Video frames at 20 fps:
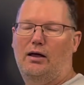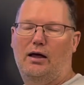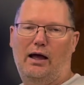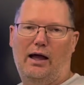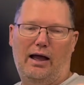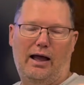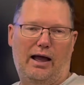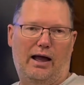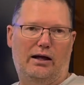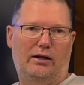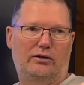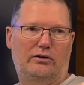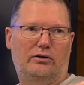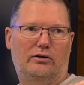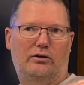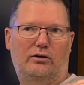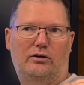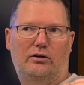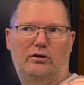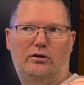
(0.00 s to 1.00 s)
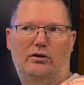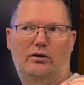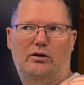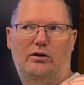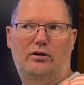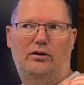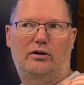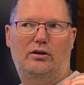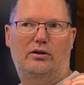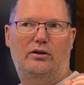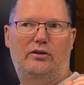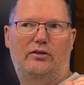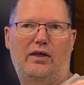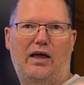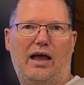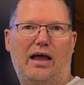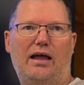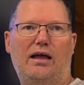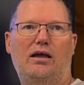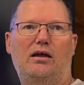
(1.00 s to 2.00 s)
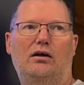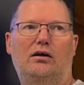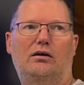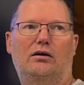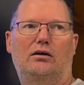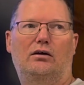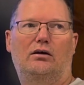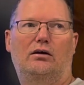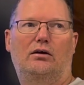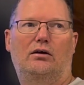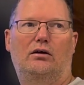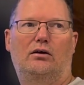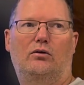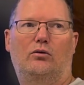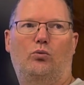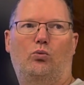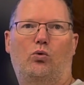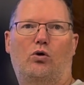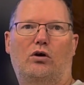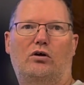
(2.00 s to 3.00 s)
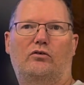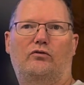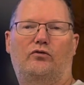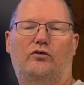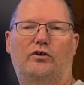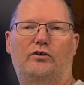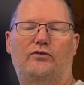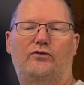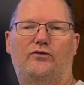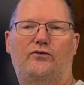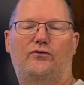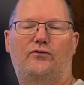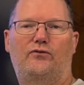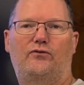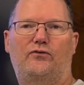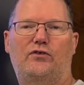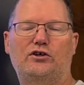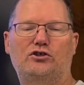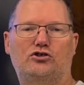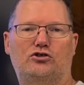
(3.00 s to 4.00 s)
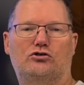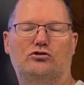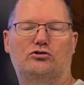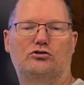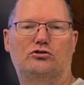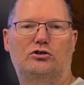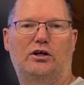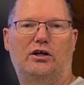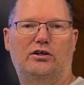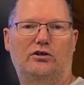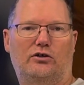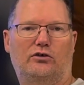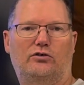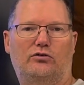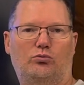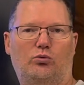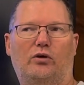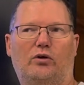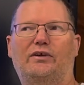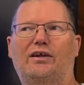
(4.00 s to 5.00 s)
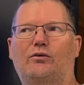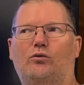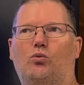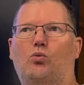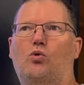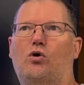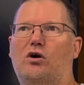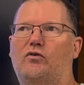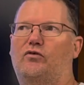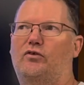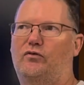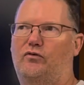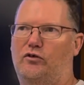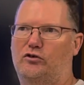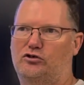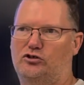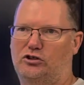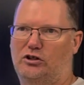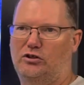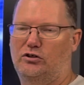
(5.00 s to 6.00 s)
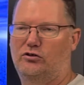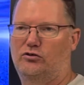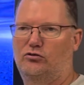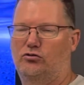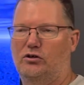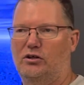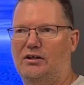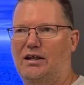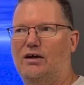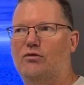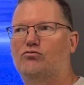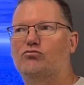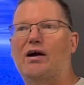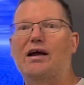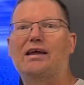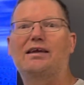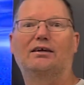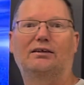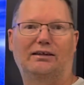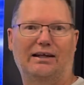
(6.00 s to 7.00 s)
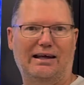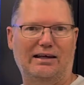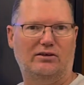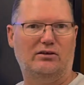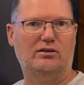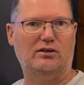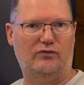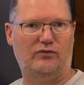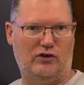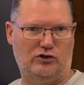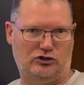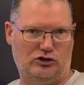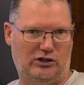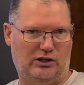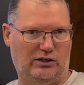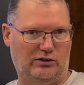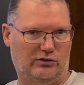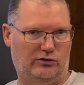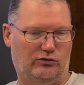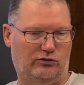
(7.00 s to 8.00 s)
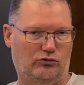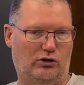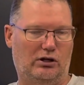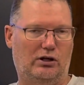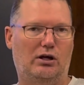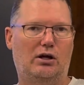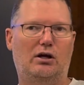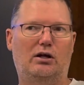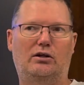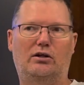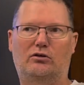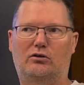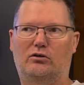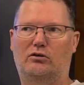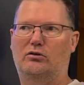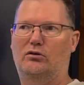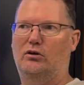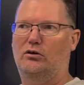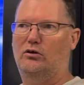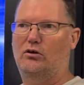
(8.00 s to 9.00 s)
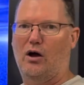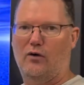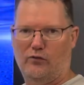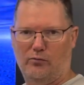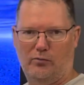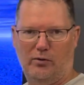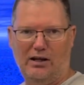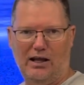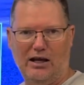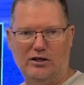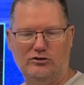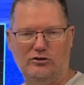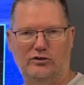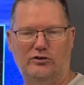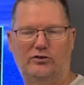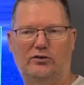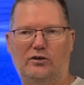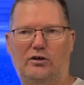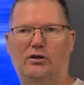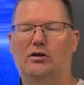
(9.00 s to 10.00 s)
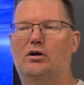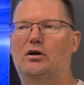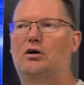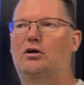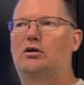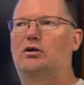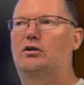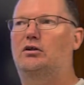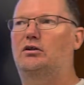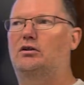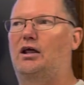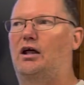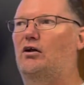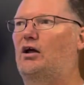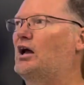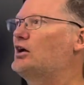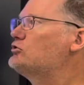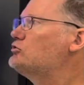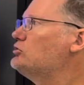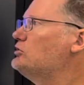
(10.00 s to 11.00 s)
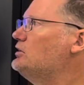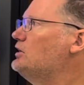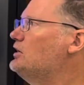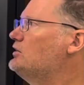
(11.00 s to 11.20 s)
and they work for the fishing industry. Well, they don't work for the fishing industry. They regulate the fishing industry the, the government agency that actually